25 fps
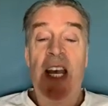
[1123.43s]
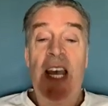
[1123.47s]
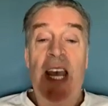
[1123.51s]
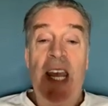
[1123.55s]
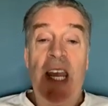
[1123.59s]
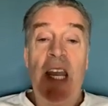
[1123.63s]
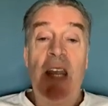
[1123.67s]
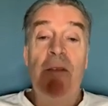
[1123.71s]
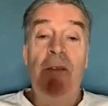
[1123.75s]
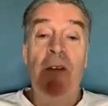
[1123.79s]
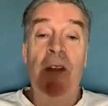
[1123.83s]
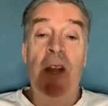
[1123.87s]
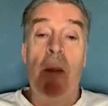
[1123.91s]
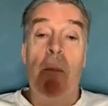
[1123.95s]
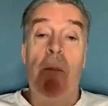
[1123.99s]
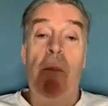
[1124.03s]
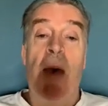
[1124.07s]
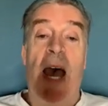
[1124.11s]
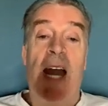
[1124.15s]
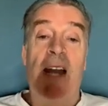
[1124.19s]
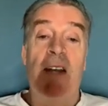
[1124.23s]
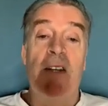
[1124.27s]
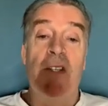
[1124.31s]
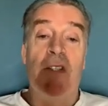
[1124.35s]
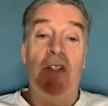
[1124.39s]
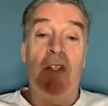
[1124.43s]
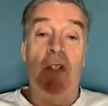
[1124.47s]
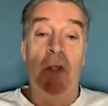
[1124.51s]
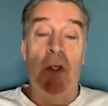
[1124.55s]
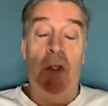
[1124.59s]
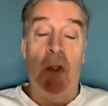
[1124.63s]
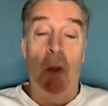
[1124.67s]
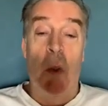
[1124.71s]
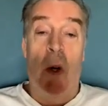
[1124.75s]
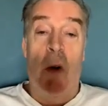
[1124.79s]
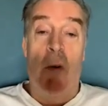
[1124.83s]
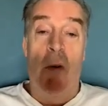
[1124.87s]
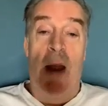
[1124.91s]
even the barristers
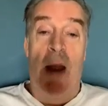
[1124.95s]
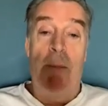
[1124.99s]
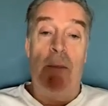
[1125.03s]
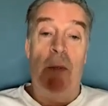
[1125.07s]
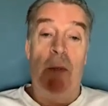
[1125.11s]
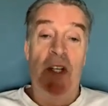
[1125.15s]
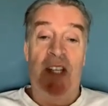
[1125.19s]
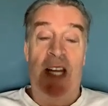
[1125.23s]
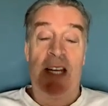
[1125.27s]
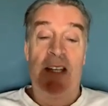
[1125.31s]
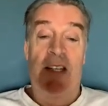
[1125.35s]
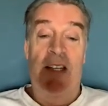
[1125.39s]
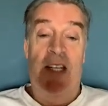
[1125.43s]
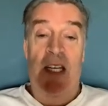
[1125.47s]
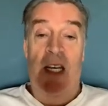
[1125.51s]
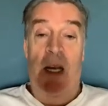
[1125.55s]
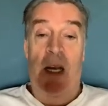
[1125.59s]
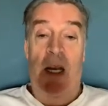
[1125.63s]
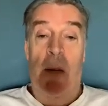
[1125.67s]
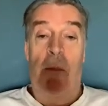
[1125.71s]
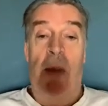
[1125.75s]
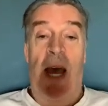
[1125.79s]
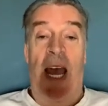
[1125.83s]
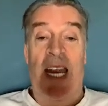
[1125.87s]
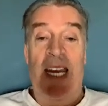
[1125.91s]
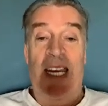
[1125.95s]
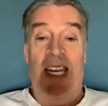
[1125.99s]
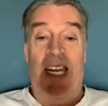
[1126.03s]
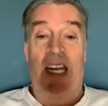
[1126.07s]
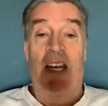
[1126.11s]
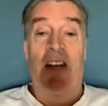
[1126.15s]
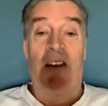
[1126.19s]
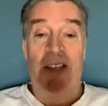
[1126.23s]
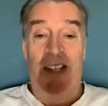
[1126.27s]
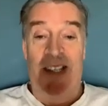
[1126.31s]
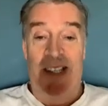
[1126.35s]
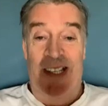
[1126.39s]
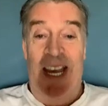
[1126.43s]
who are representing the bank here
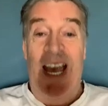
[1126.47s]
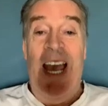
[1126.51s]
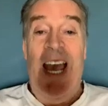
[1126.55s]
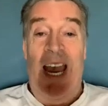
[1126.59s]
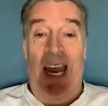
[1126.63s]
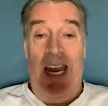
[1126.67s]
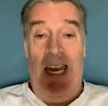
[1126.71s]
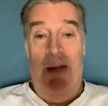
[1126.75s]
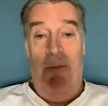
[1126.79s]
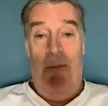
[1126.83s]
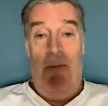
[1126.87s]
today.